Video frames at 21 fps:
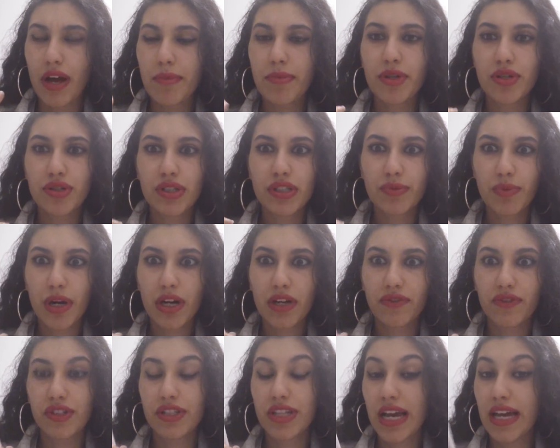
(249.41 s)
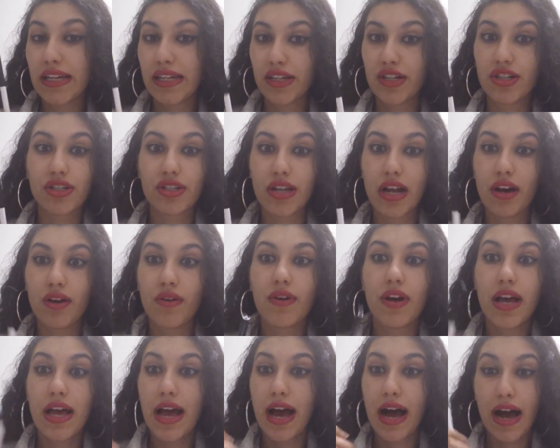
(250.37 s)
been using this product for 10 years now.
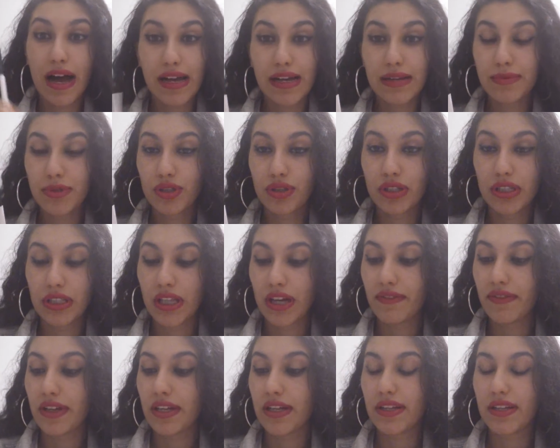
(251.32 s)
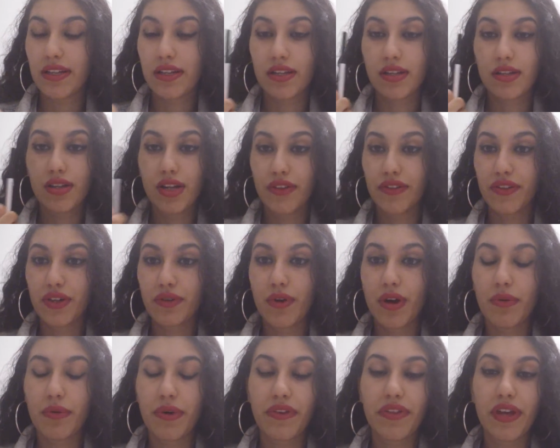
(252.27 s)
I absolutely love it. Nothing
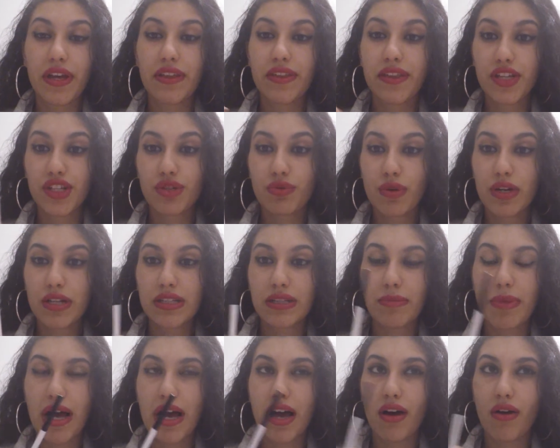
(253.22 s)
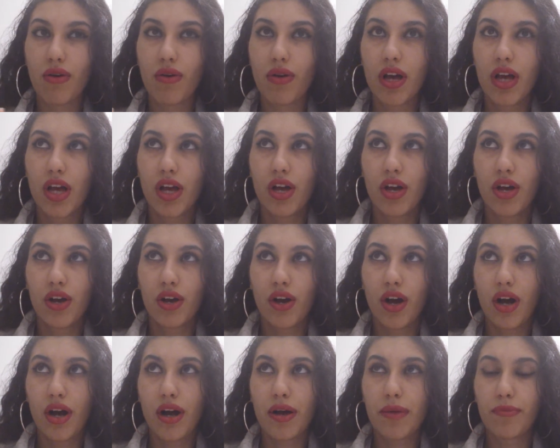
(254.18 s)
wrong with it. This runs about
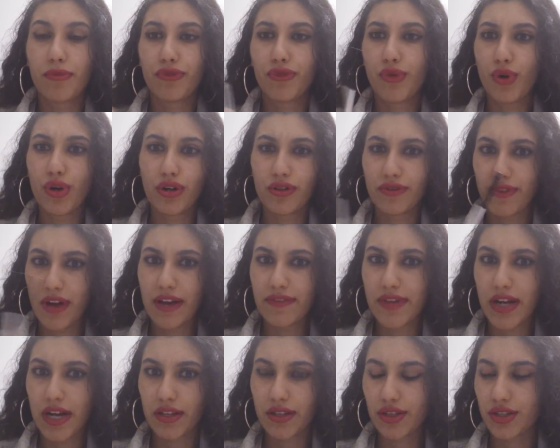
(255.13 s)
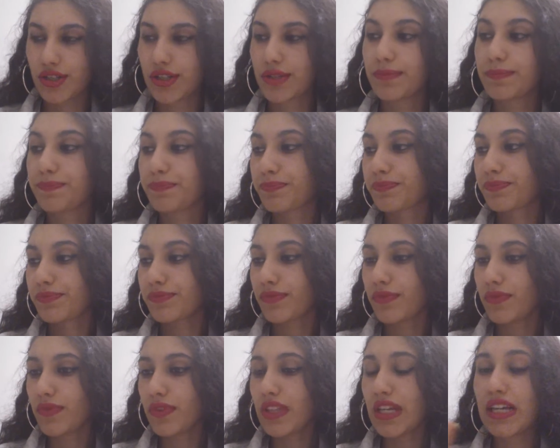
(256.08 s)
$4 or $5.
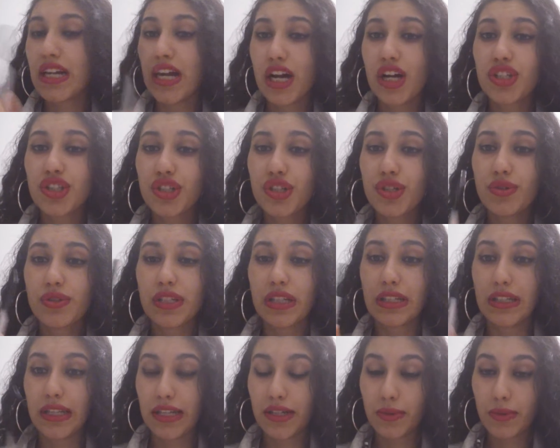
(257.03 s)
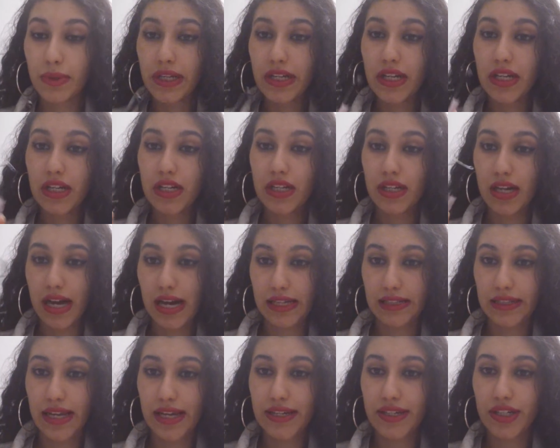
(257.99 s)
And I also use the liquid
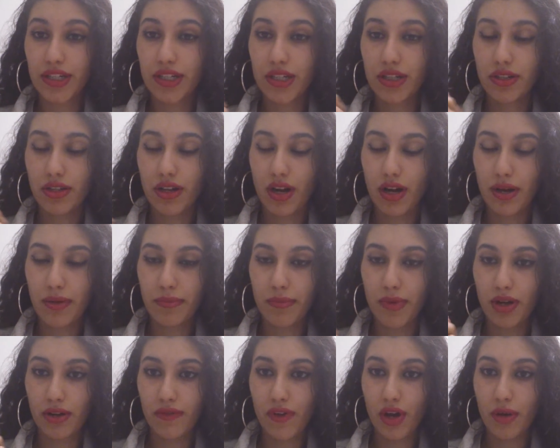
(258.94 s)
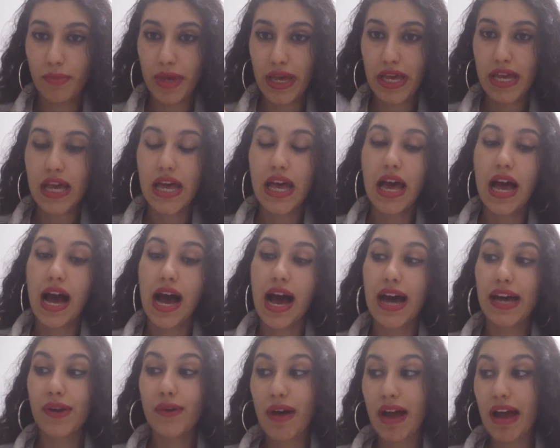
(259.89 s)
eyeliner of Almay.
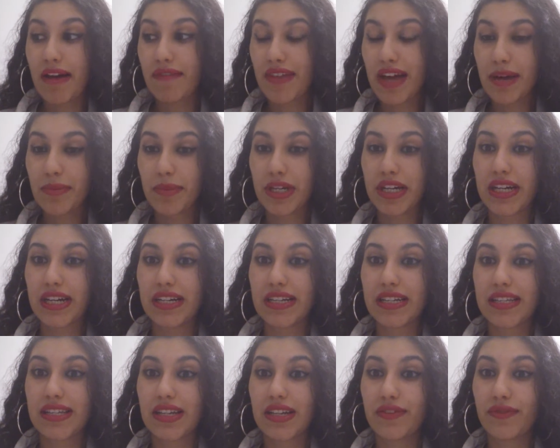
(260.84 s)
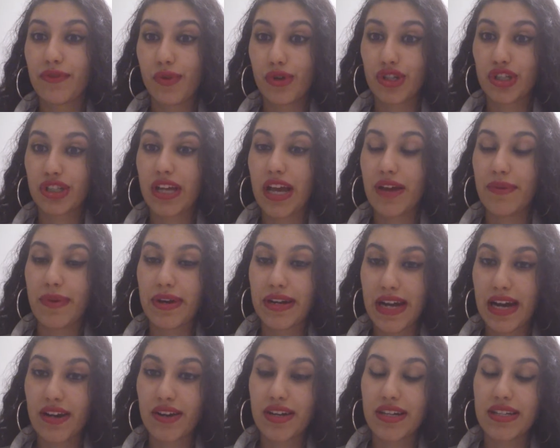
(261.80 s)
I don't have that because, unfortunately, I
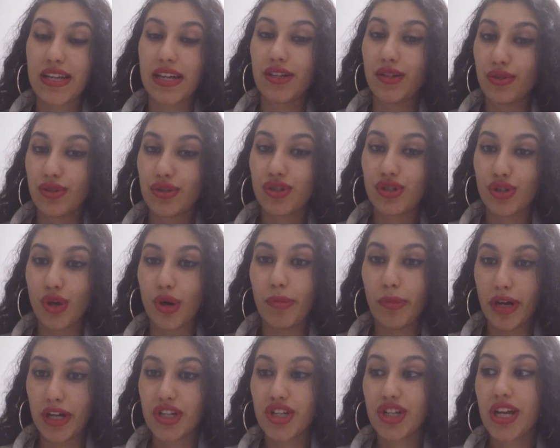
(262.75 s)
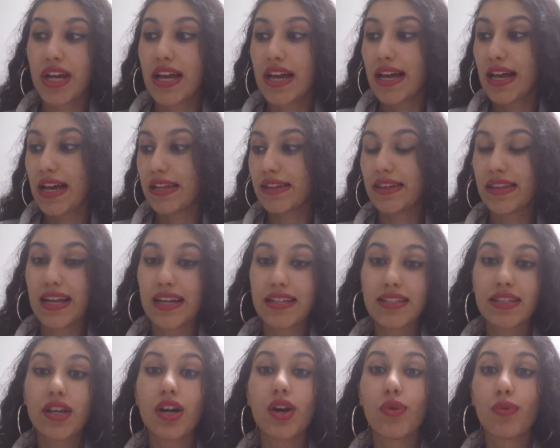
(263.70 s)
ran out because I use it so much. And
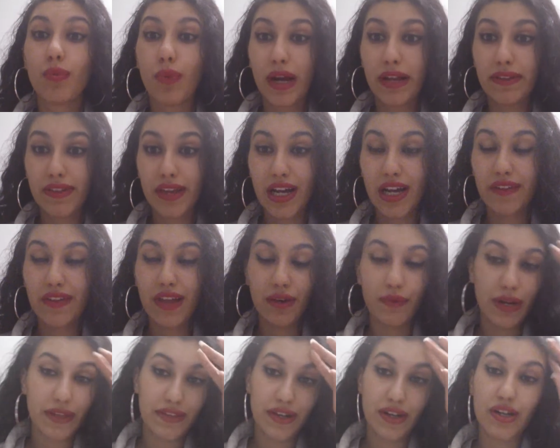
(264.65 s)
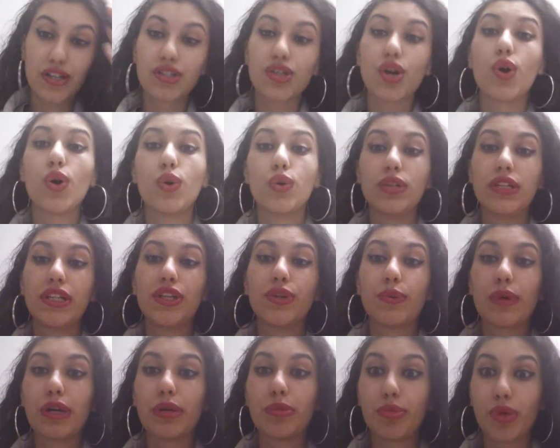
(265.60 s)
that's right there. That right there is a holy
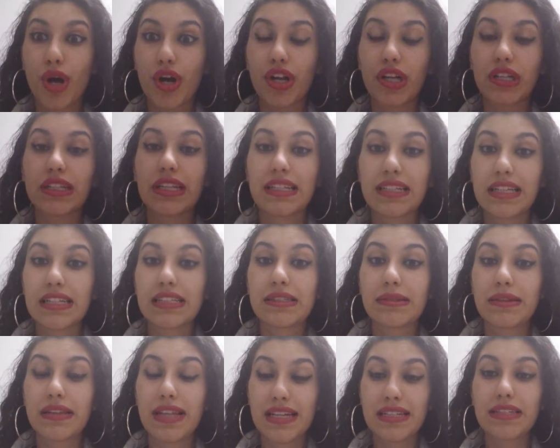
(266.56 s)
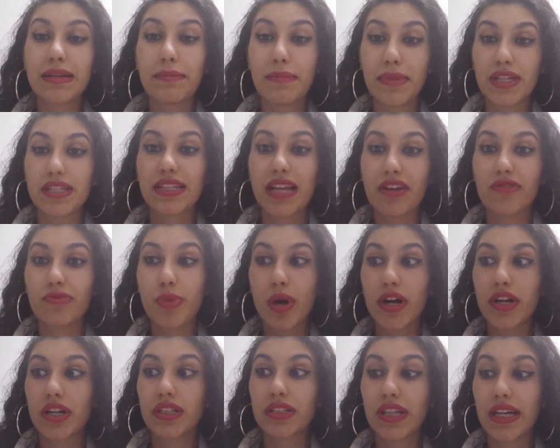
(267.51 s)
grail product. That's a must-have
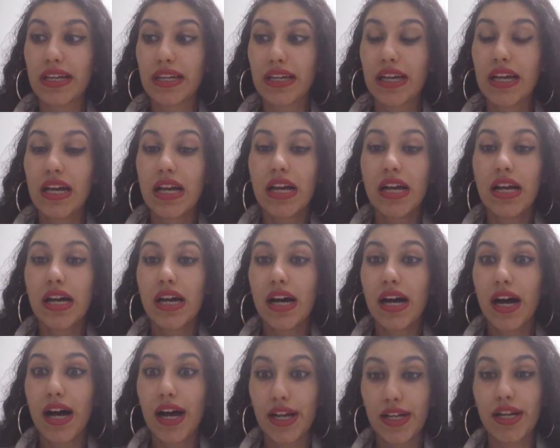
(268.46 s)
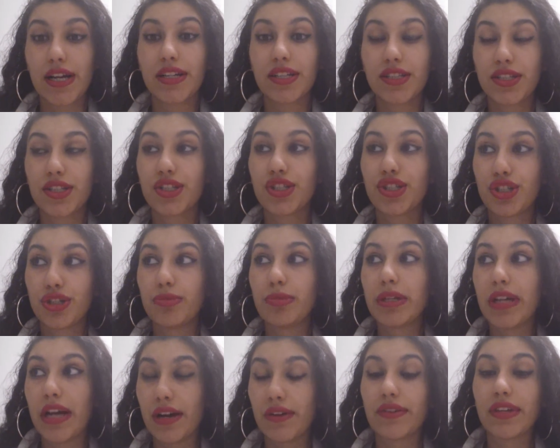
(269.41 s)
product. Like, I honestly should
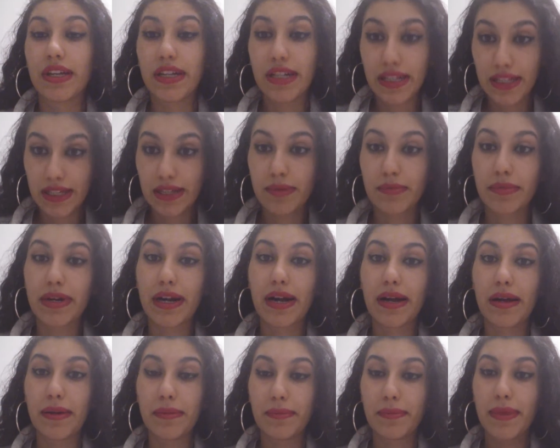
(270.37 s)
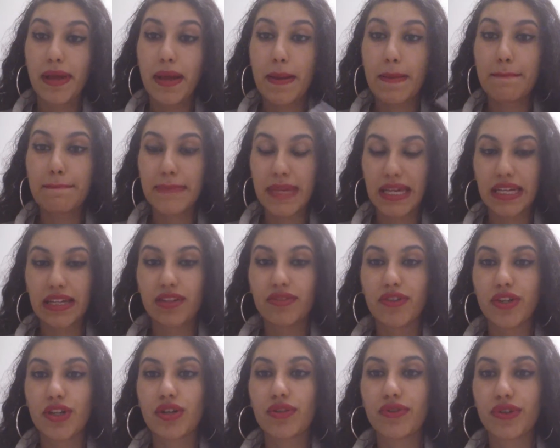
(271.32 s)
be out getting it, but I'm making a
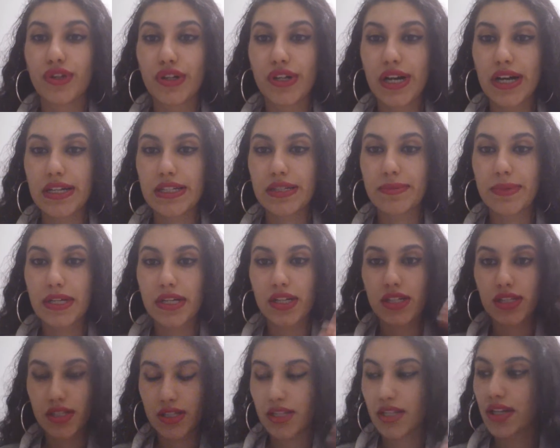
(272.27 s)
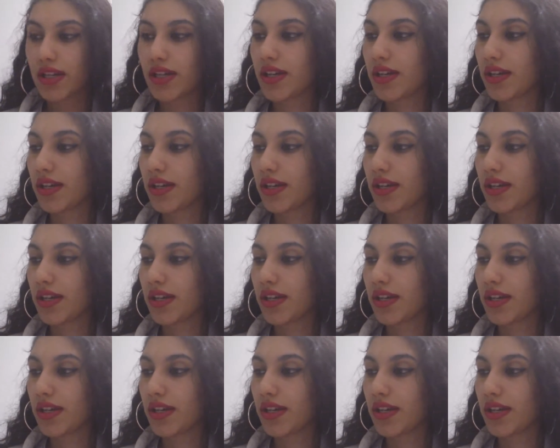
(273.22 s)
video for you guys because